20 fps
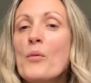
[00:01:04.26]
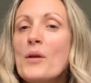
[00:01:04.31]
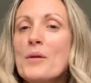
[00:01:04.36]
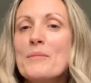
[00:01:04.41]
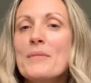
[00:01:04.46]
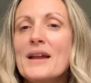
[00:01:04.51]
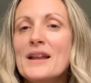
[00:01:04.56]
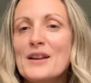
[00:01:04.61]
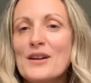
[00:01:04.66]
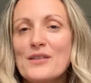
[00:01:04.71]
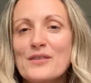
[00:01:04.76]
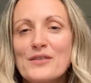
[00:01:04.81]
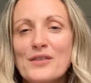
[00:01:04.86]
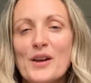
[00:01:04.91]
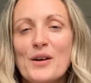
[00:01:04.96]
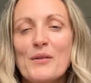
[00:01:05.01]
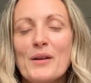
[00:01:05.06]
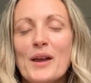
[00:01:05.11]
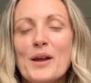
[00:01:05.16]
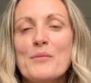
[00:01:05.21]
we may not
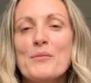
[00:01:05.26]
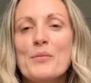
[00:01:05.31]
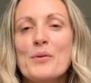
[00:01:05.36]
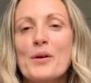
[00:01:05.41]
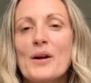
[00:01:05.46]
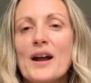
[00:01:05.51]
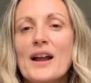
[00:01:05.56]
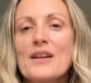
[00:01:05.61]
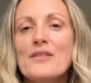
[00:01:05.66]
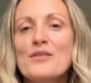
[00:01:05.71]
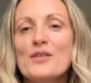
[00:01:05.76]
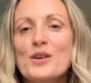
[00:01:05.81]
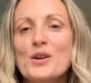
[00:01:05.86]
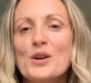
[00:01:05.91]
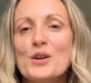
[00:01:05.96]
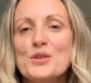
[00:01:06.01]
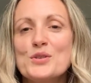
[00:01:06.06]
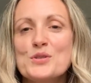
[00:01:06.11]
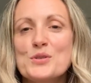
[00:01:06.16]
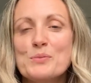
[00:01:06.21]
feel we can pray for one
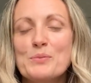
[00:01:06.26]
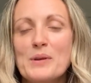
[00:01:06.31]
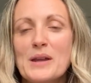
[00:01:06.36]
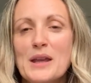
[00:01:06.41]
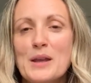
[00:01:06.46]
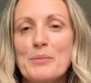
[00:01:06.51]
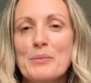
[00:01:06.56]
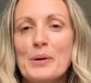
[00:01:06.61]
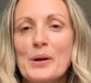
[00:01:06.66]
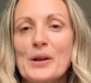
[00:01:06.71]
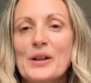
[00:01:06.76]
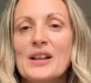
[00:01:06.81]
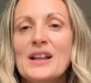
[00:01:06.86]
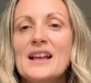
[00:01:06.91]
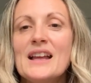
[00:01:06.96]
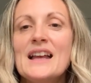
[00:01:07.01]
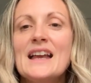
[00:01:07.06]
hundred people